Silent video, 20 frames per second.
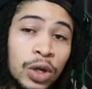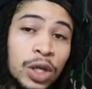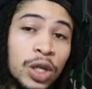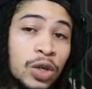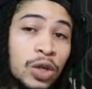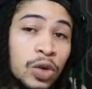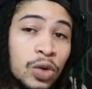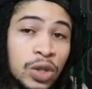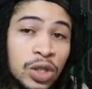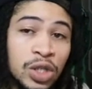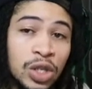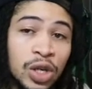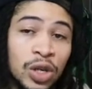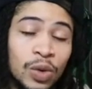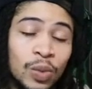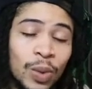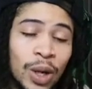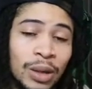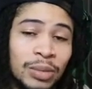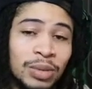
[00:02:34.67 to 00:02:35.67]
on certain
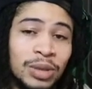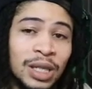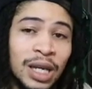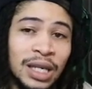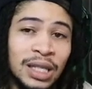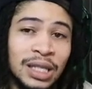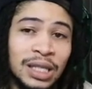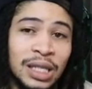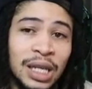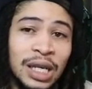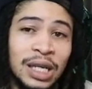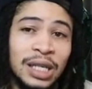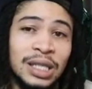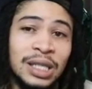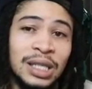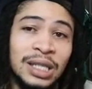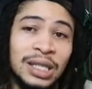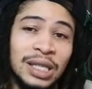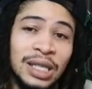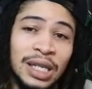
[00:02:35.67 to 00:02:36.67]
websites to
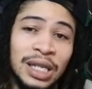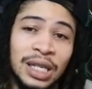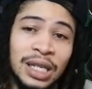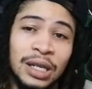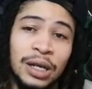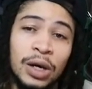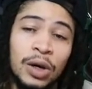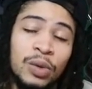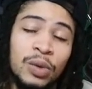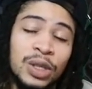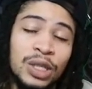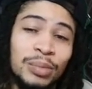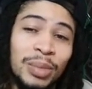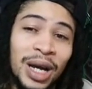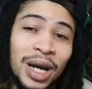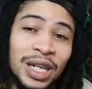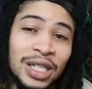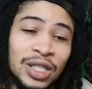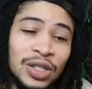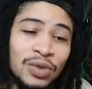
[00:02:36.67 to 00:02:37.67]
see which
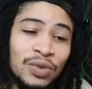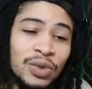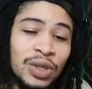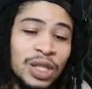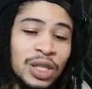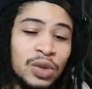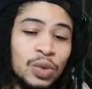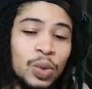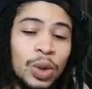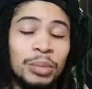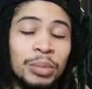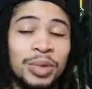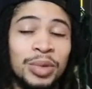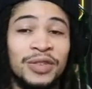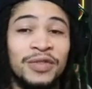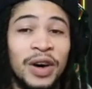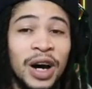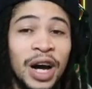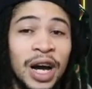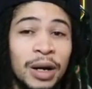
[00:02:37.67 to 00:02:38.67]
masteries would be
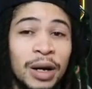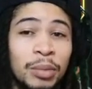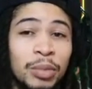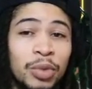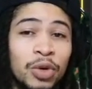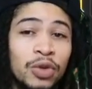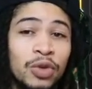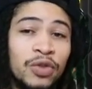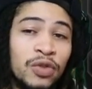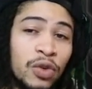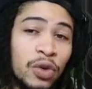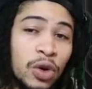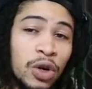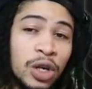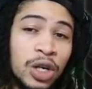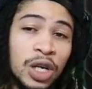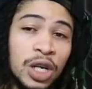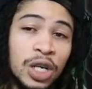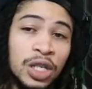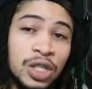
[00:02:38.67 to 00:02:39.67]
viable for
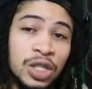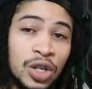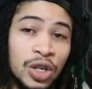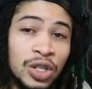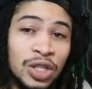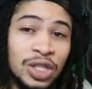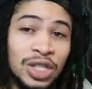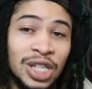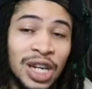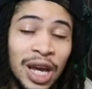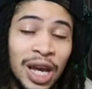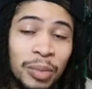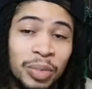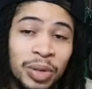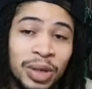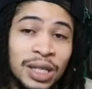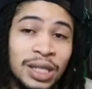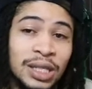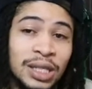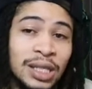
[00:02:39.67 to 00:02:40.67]
certain
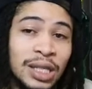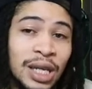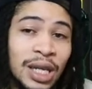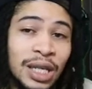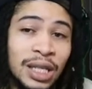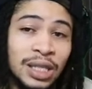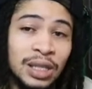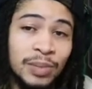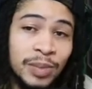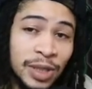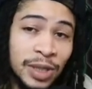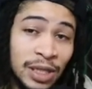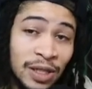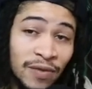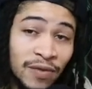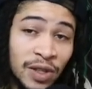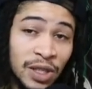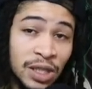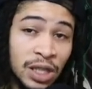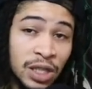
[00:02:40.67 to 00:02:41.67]
champions in specific
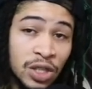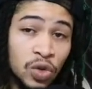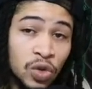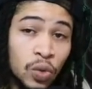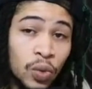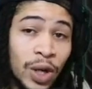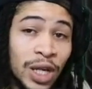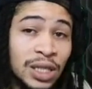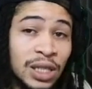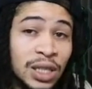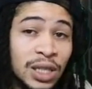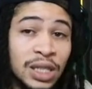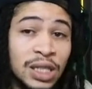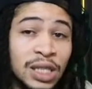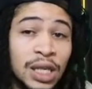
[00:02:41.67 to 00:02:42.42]
situations,